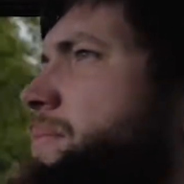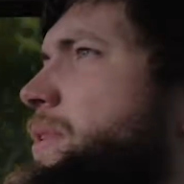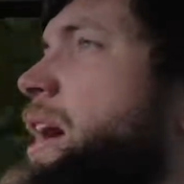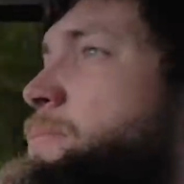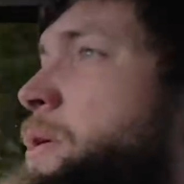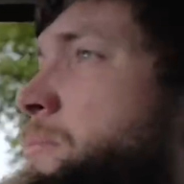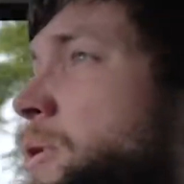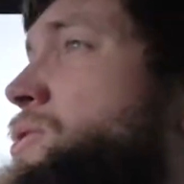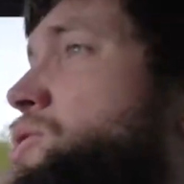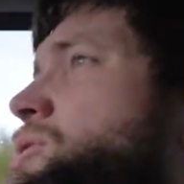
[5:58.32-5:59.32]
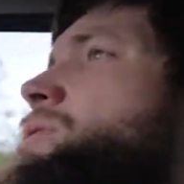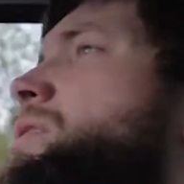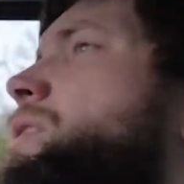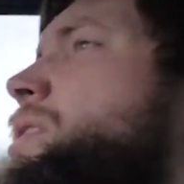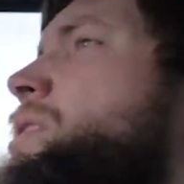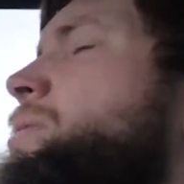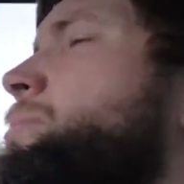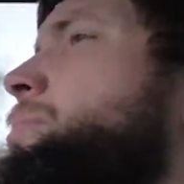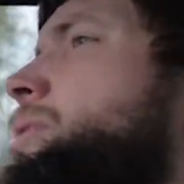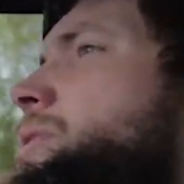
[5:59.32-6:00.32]
Not by much, you know,
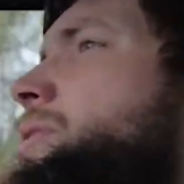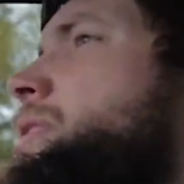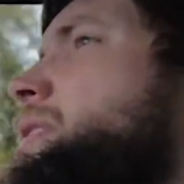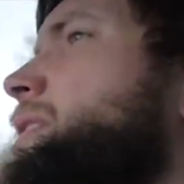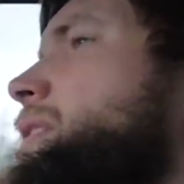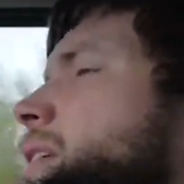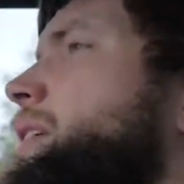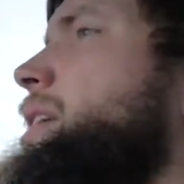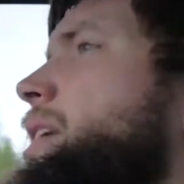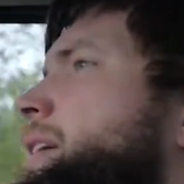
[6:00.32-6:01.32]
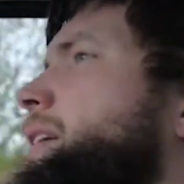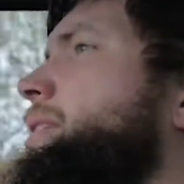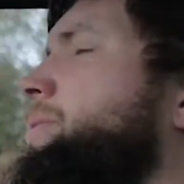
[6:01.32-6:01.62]
but like